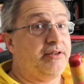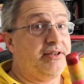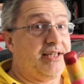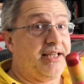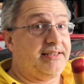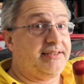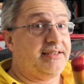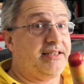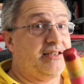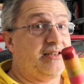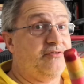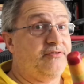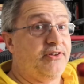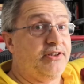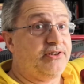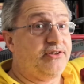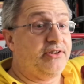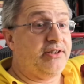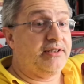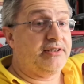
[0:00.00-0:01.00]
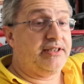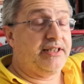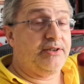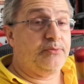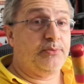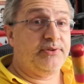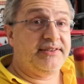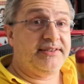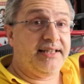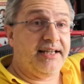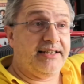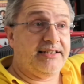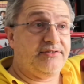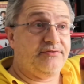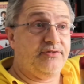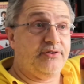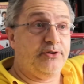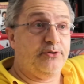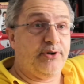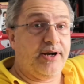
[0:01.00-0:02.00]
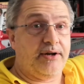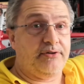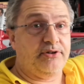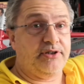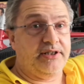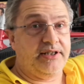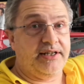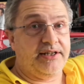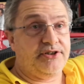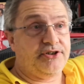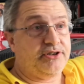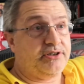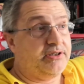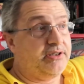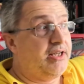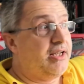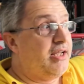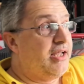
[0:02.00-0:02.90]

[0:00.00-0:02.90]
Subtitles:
The first thing I did was test for ground connection,